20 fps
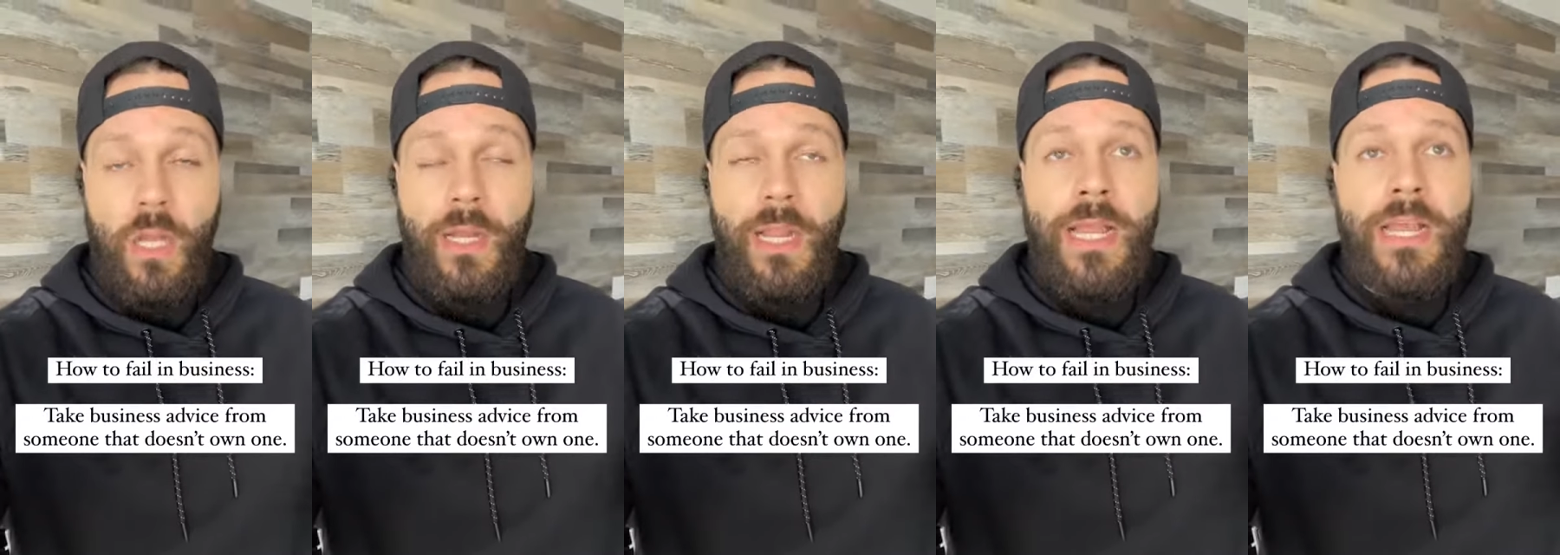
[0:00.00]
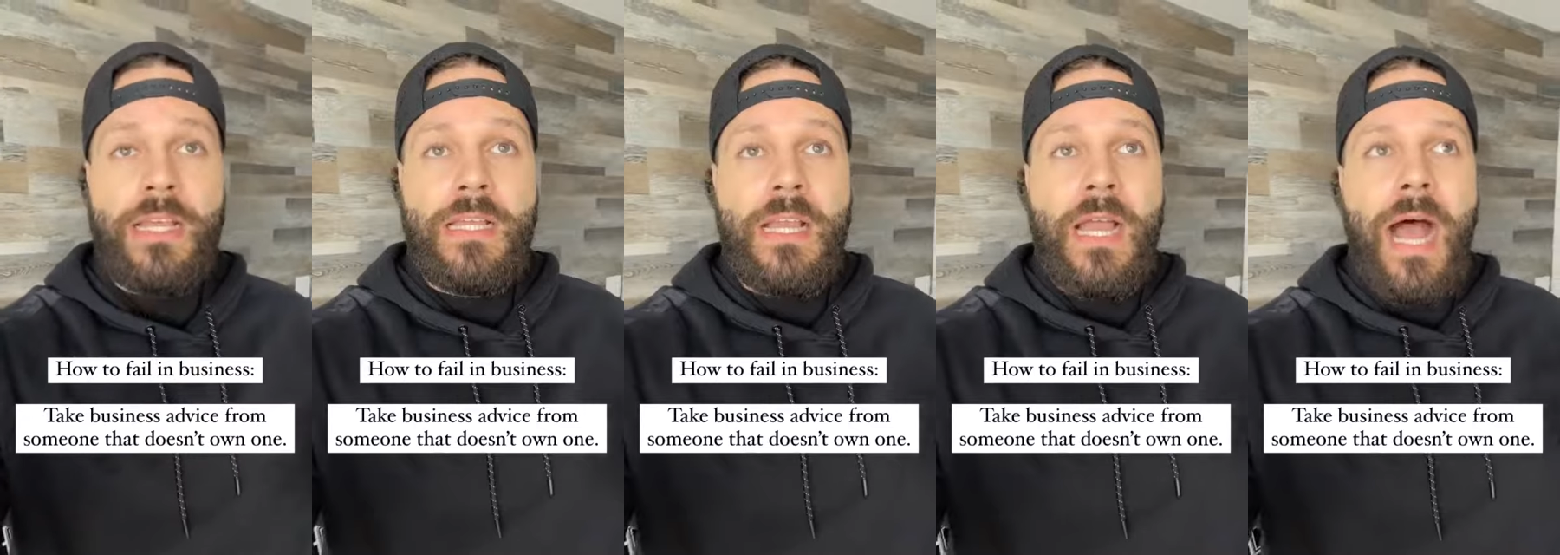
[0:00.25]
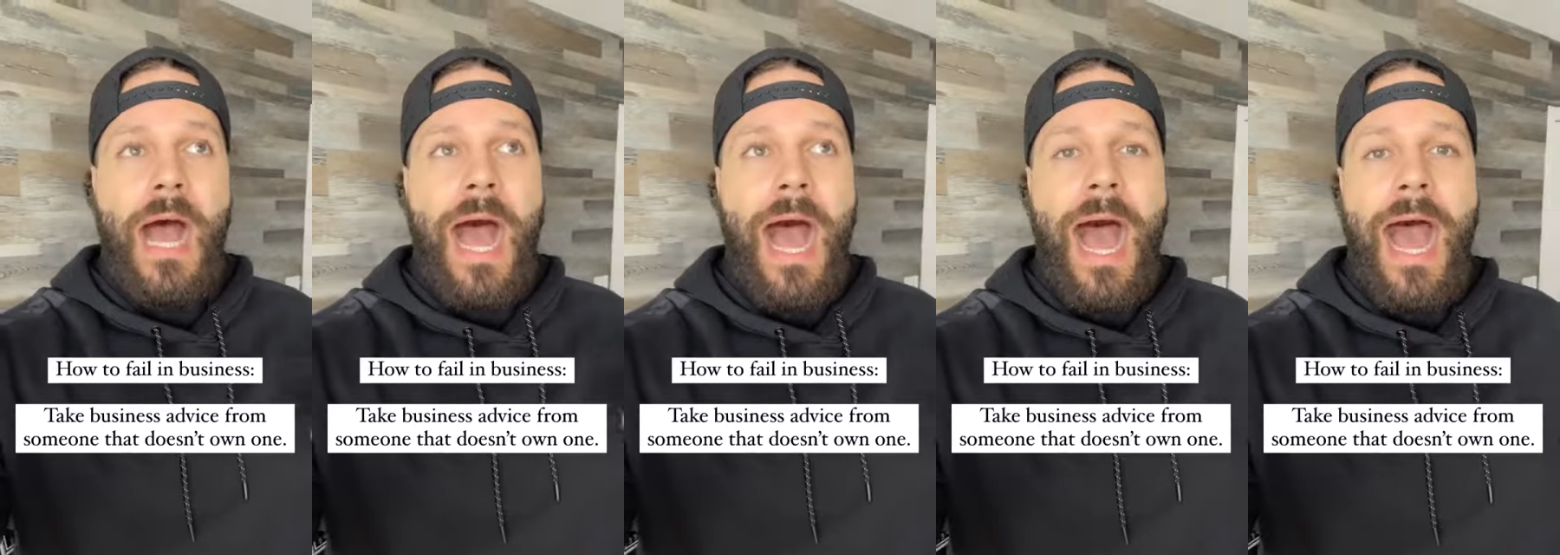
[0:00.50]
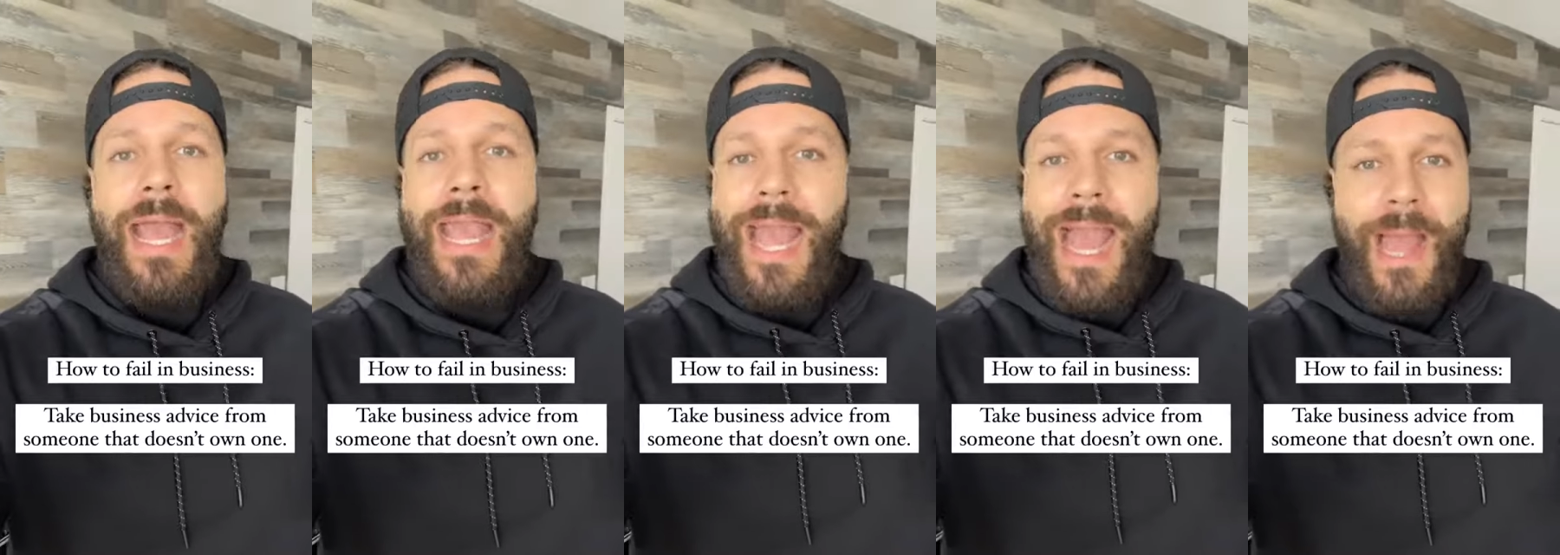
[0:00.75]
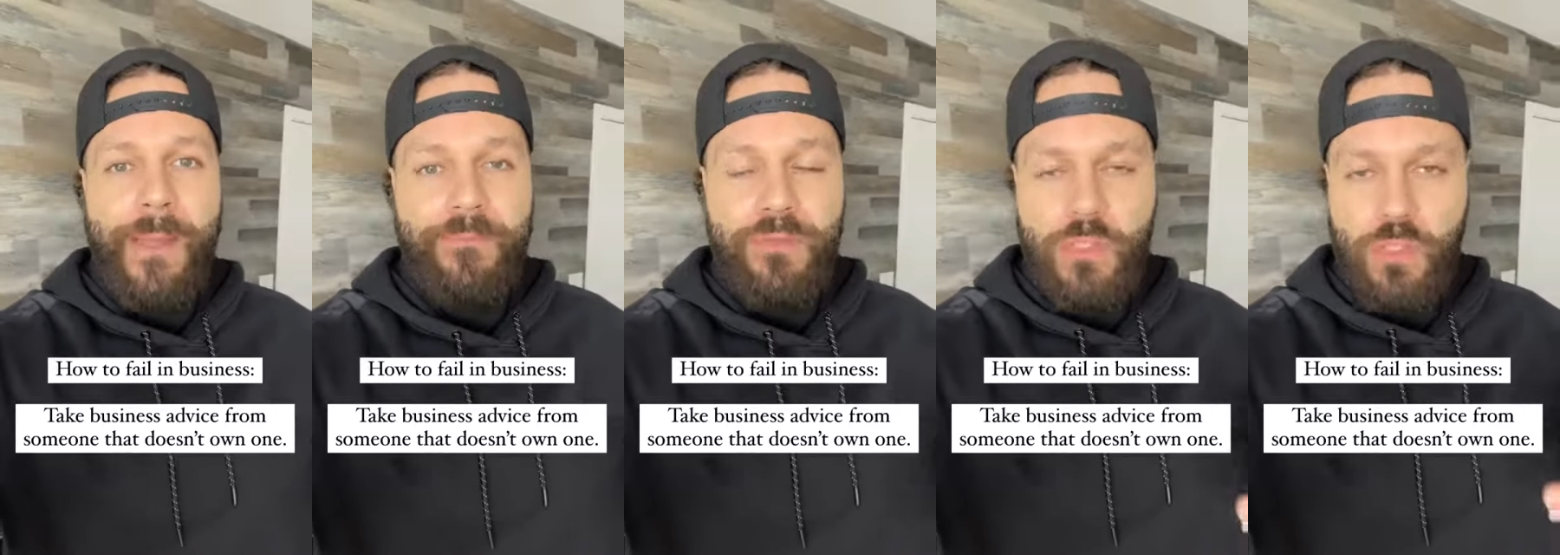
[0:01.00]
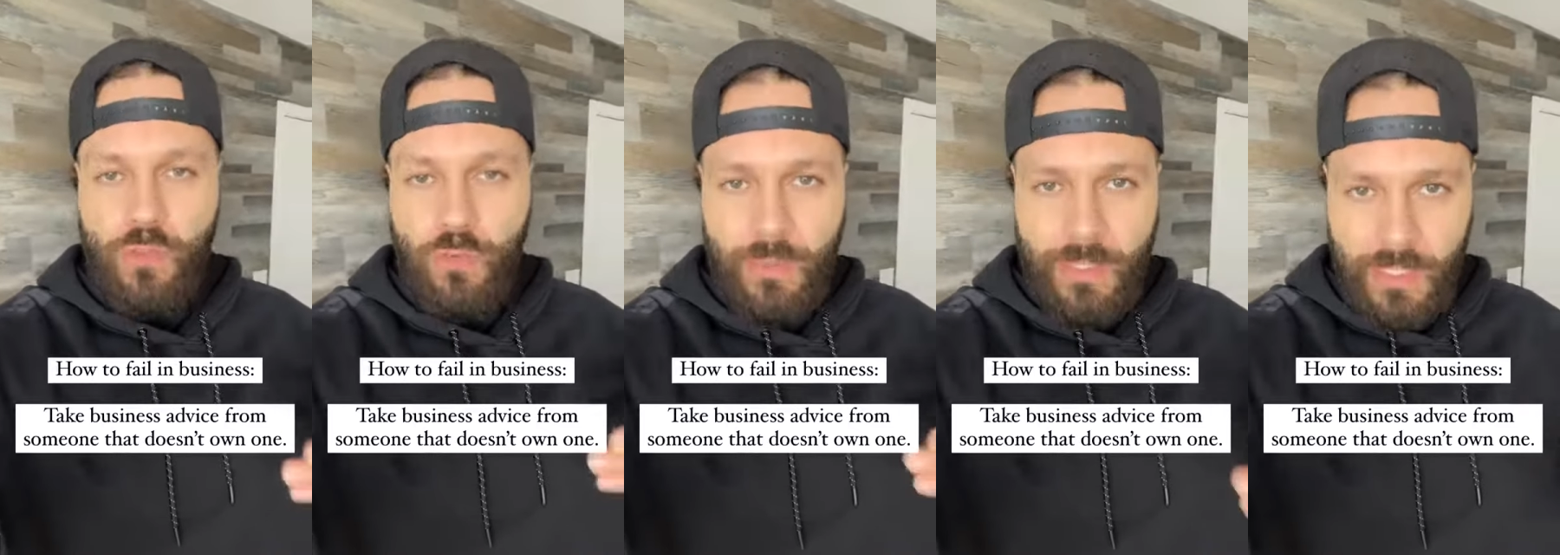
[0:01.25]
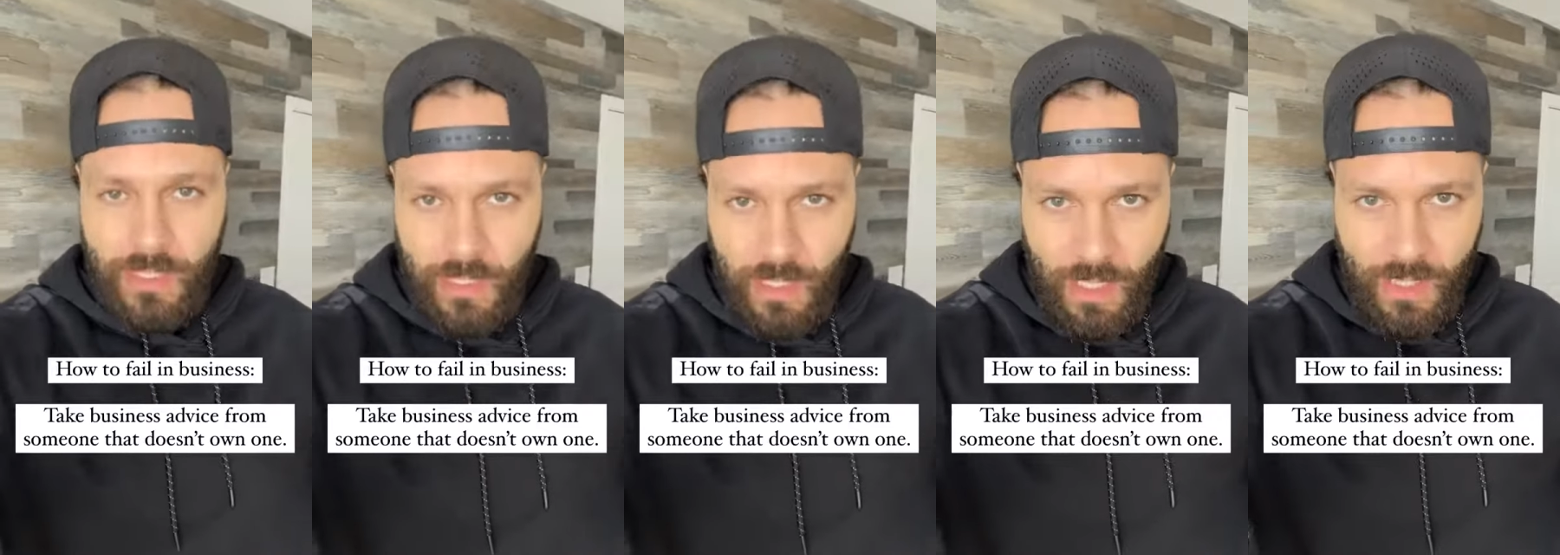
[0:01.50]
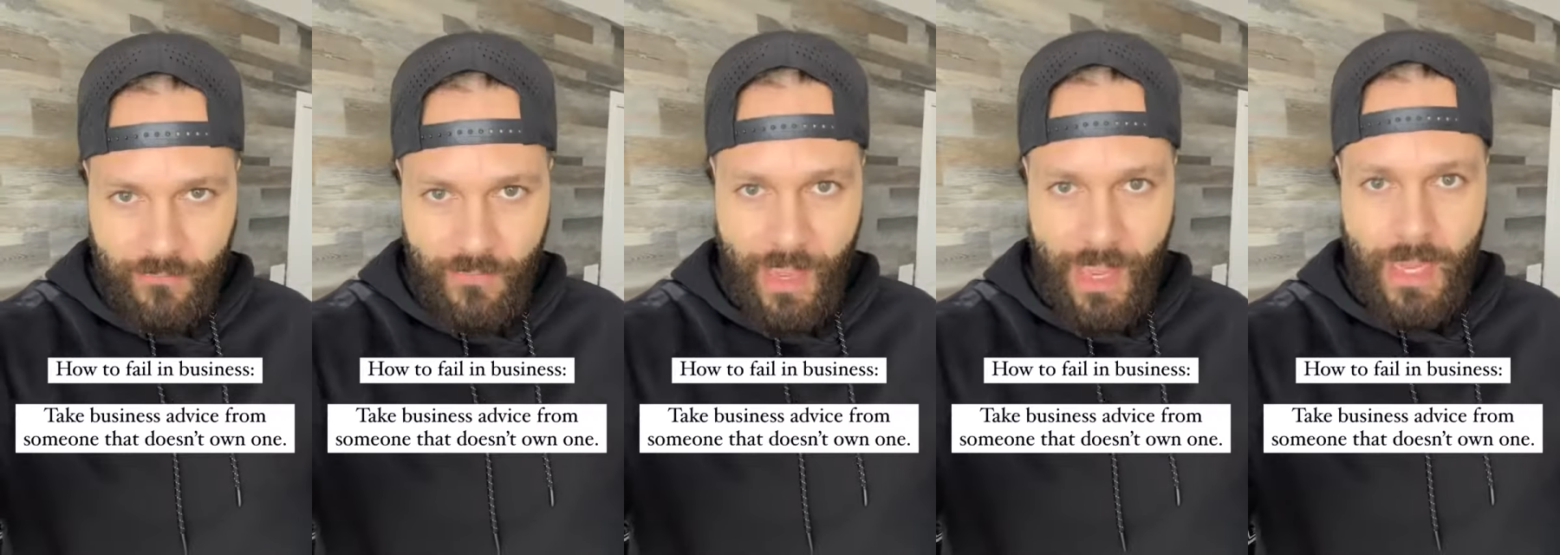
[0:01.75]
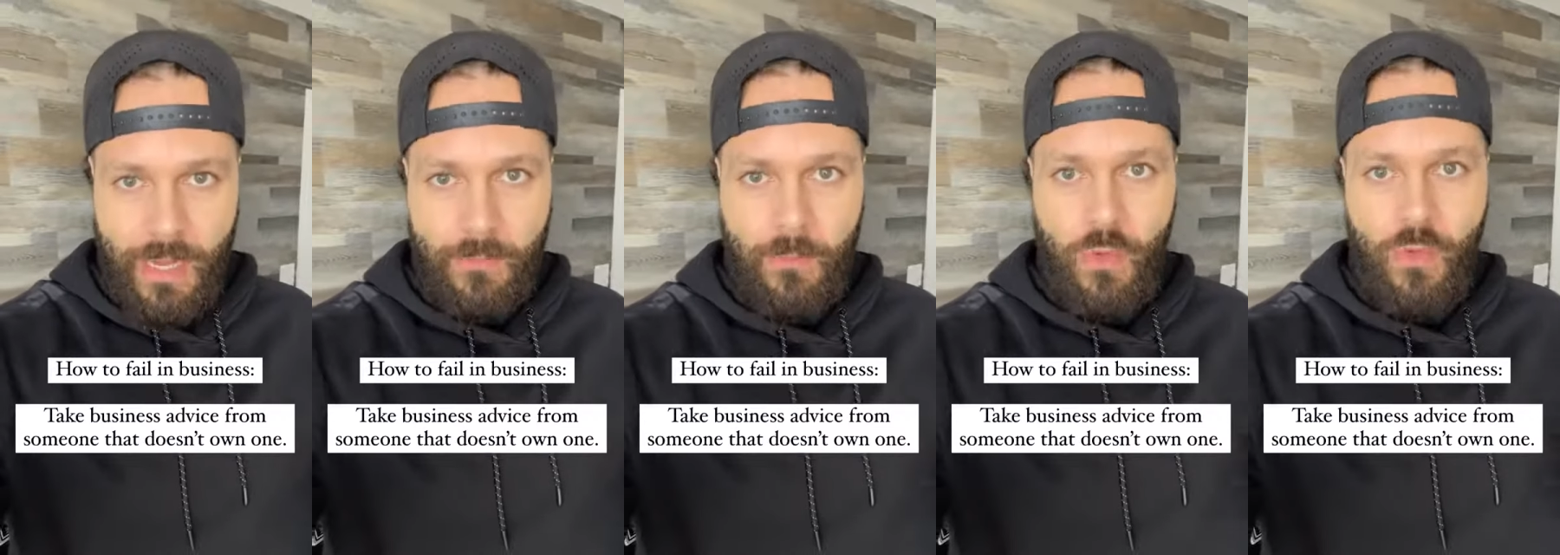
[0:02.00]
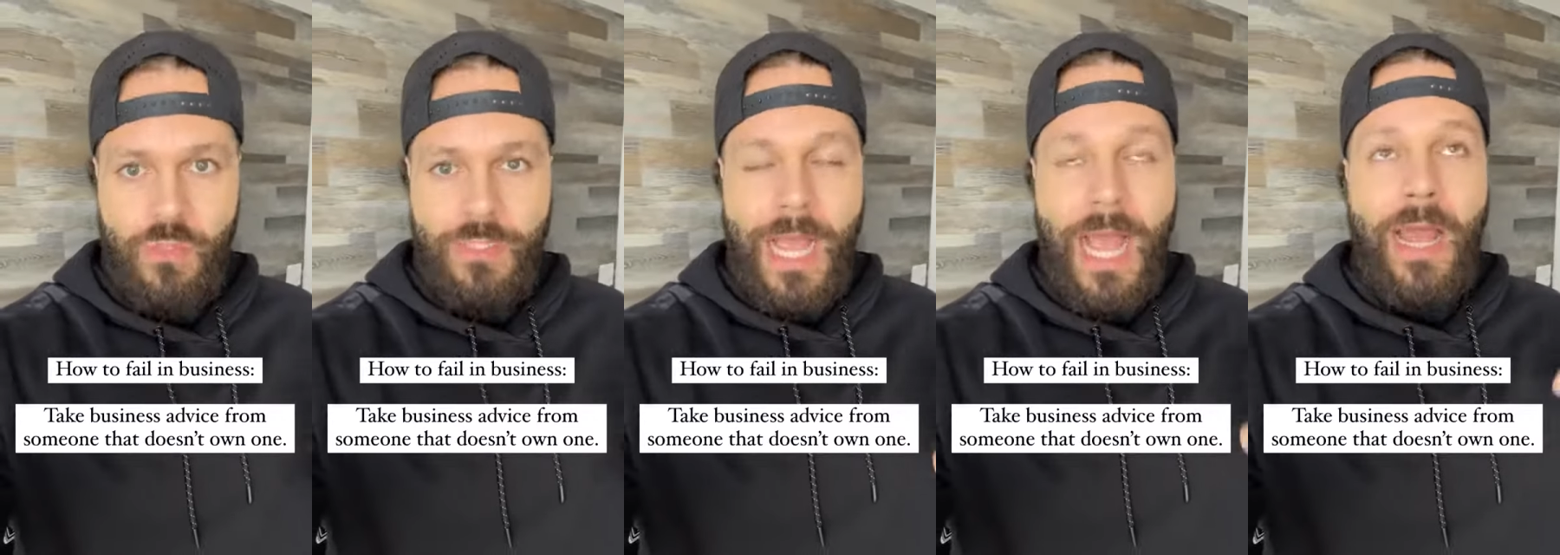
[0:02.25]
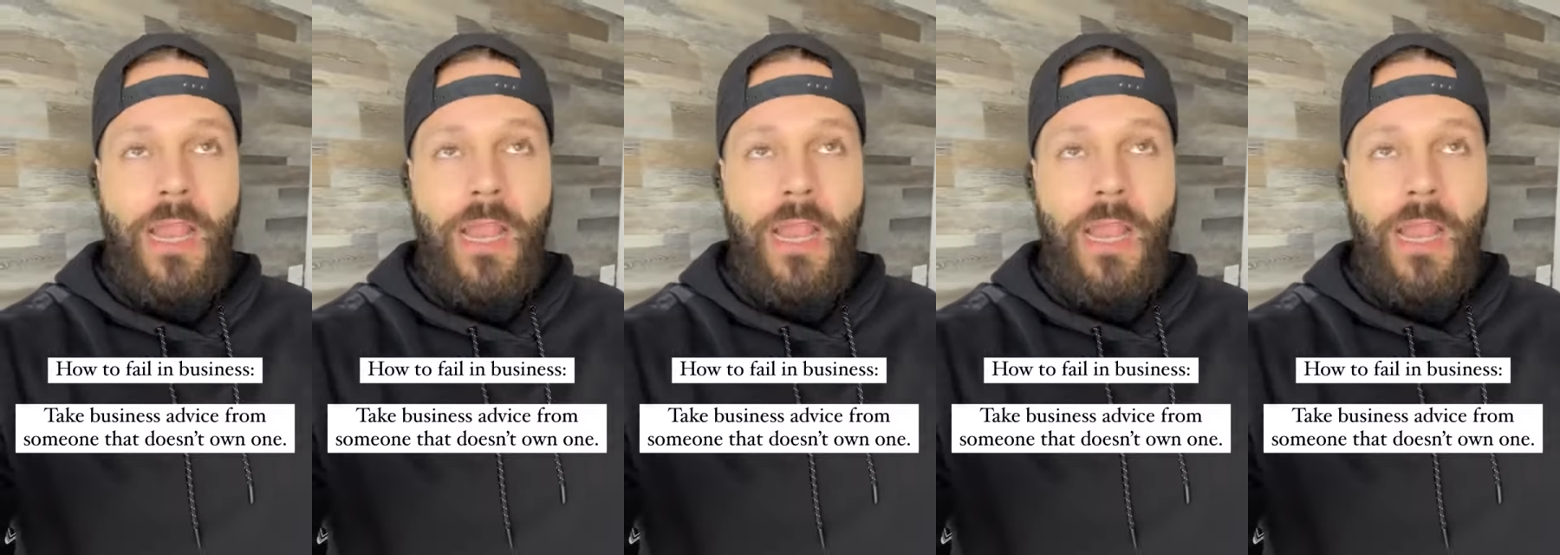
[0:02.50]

Look, I absolutely love animals.